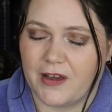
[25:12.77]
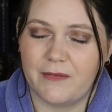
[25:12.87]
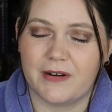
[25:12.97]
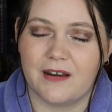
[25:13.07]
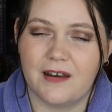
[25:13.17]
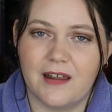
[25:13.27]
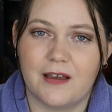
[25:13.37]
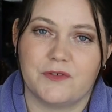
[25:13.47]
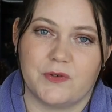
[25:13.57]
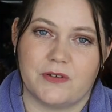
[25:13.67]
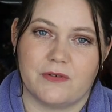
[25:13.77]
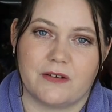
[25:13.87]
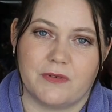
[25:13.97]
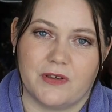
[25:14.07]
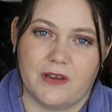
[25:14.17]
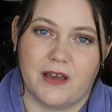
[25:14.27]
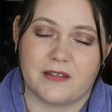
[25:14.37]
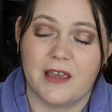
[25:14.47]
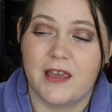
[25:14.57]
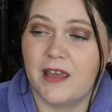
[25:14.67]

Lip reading: I would love to interact with you guys.